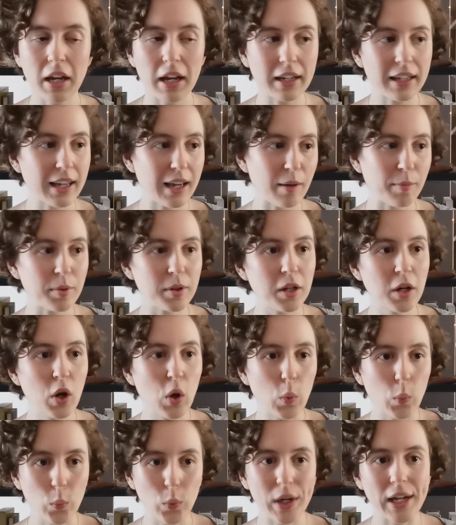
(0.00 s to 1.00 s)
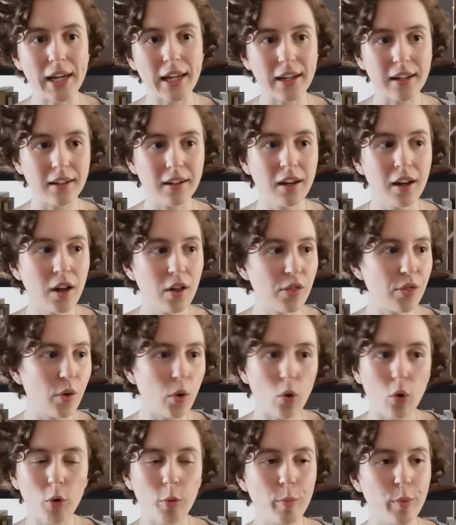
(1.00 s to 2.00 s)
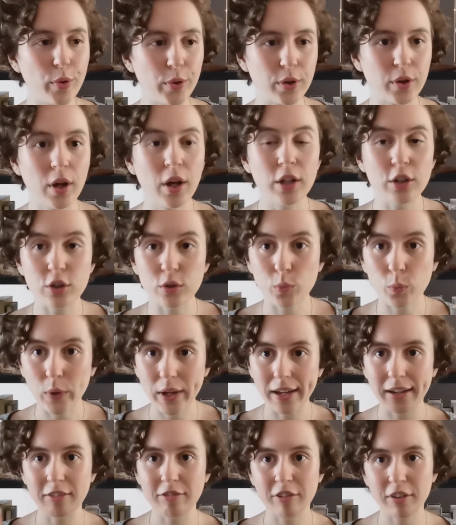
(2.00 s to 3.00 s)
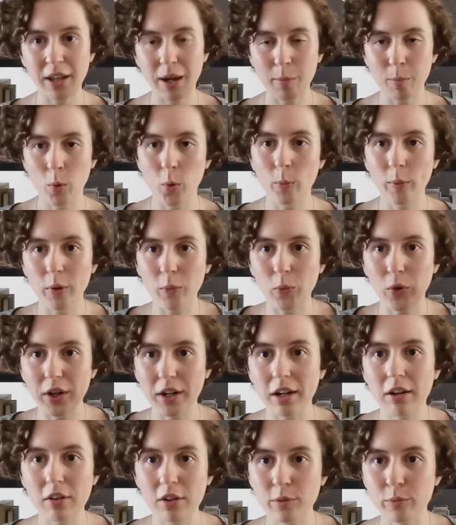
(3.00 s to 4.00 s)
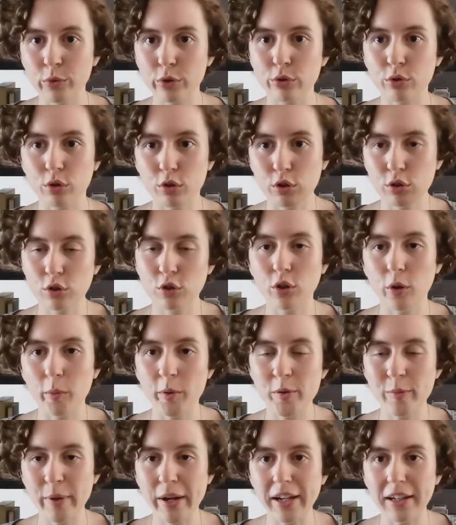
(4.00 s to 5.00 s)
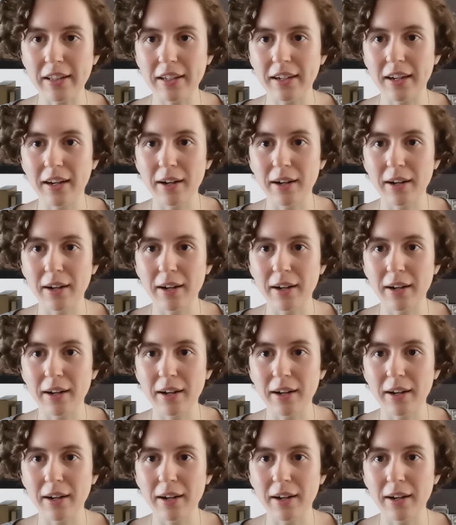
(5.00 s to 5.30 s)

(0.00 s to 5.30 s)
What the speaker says: I kept waiting the whole book, just waiting for that moment where Hiram was going to stop smiling.